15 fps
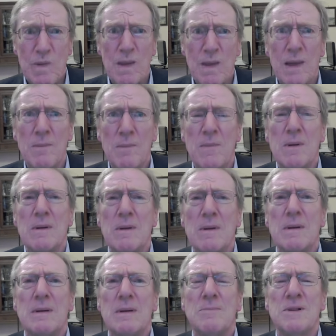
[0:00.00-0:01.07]

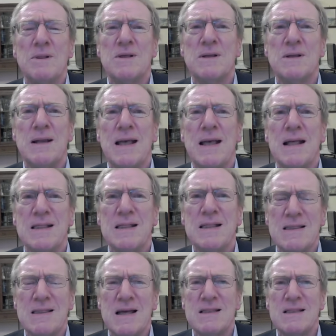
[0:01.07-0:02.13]
But certainly,
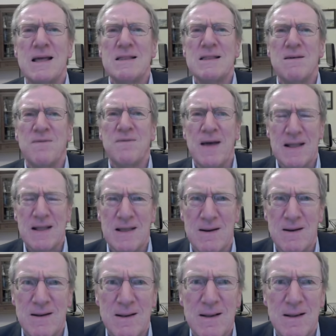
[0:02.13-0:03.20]
it's a factor.
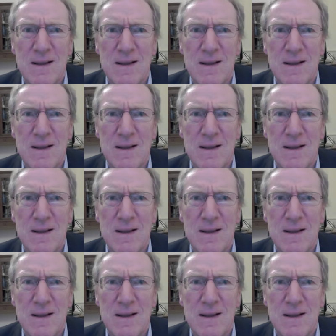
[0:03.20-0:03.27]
